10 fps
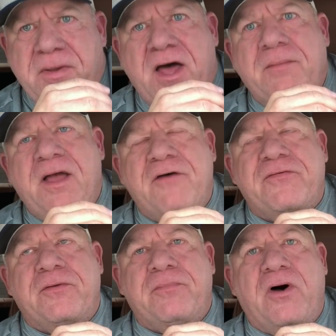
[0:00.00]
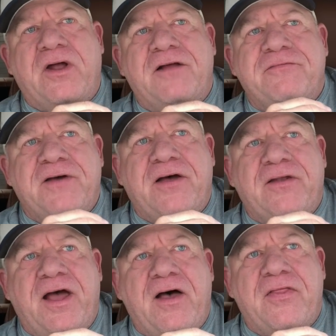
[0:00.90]
bottom half of the ball. And I
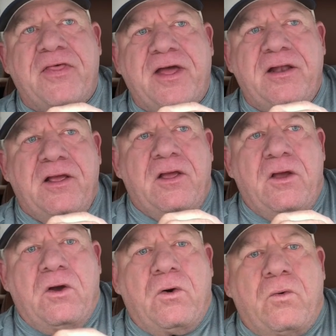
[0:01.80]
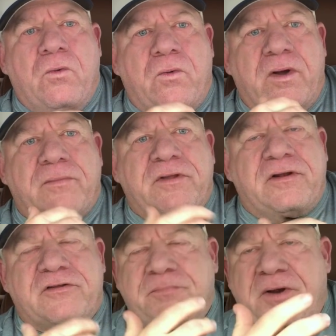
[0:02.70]
found out that
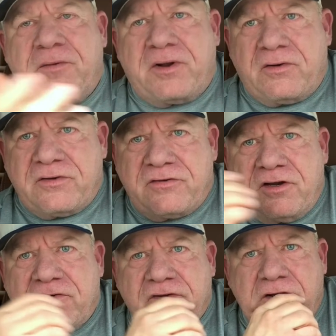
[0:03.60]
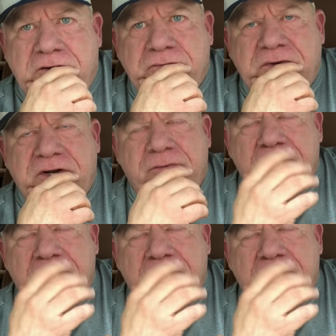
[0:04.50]
experiment on this years ago is when I would